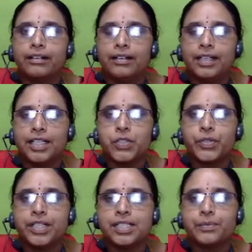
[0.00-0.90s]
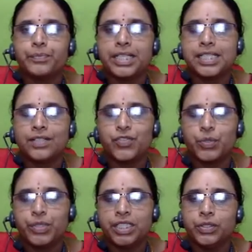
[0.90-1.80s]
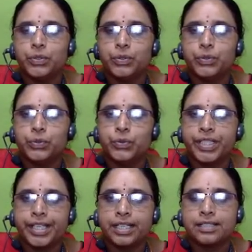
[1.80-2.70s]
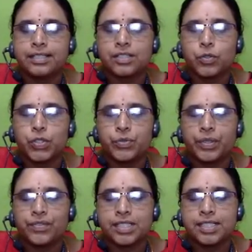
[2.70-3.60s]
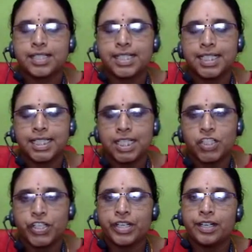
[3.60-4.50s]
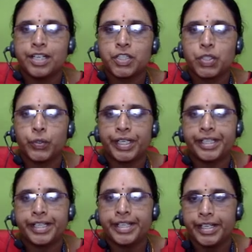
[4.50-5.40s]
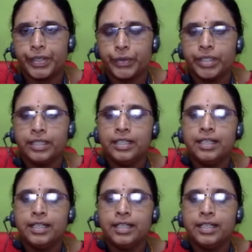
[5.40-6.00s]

Hi students, myself Jamuna, working as an associate professor at Nanda Engineering College located in Erode.